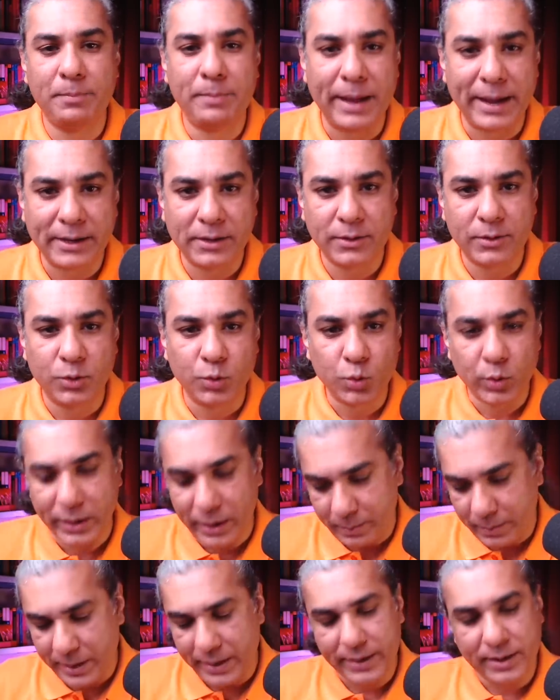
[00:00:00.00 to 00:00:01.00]
backed coup,
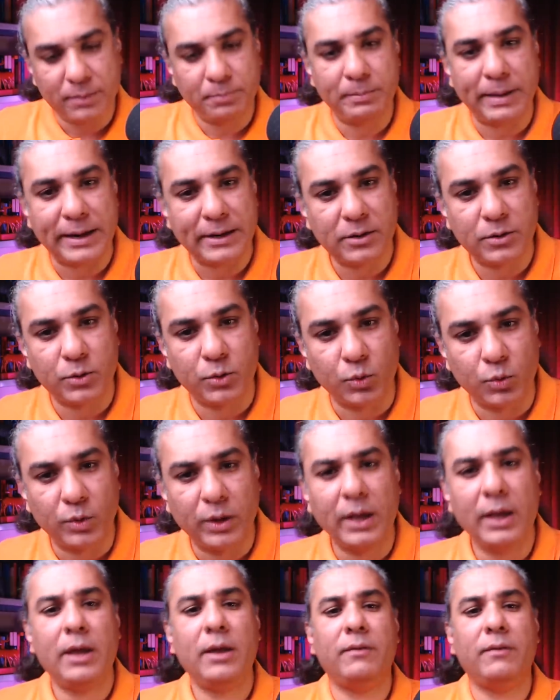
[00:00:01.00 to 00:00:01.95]
an American backed coup,